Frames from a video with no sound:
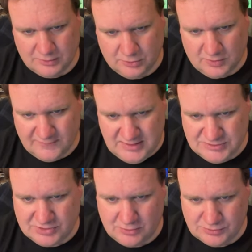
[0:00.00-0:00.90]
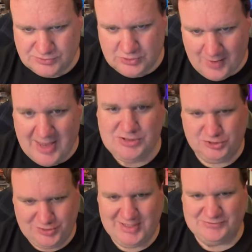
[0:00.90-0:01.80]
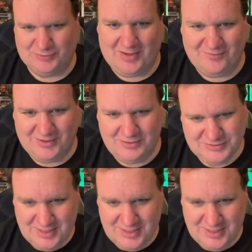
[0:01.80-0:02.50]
You're on the East Coast and you end your days with my videos.